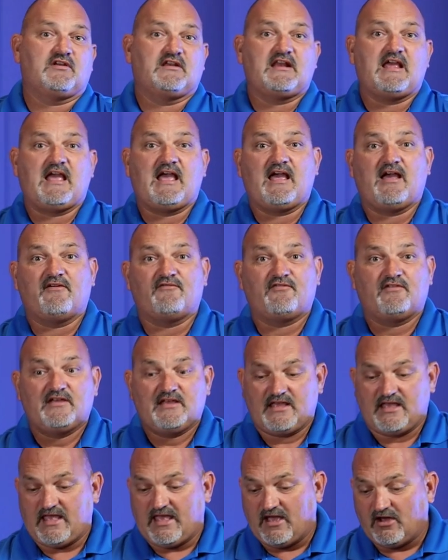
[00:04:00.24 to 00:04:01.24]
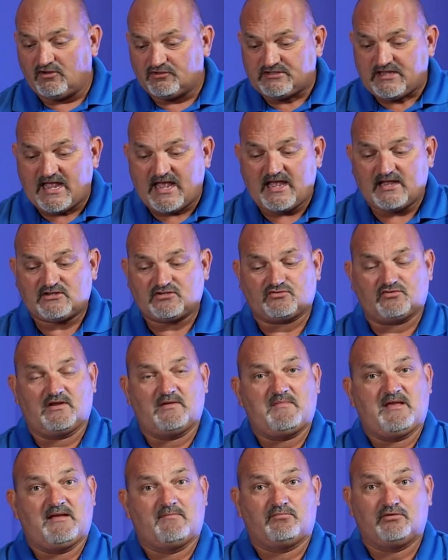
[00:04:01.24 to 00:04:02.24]
can have LDAC,
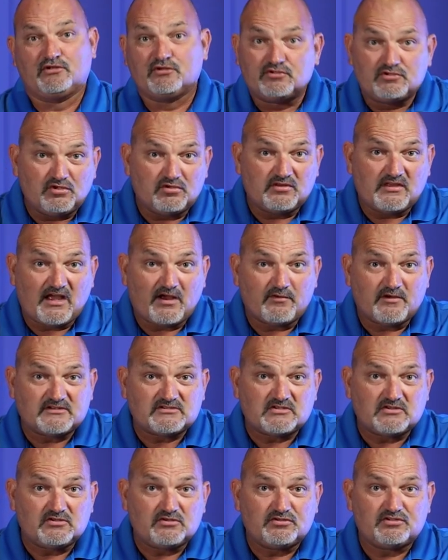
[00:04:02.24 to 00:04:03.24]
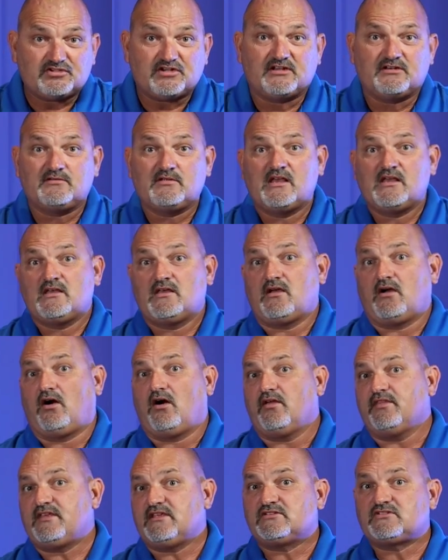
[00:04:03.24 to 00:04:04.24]
streaming Bluetooth high resolution,
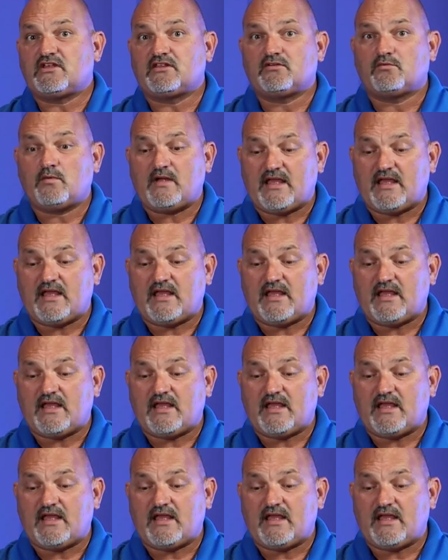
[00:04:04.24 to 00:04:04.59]
all these other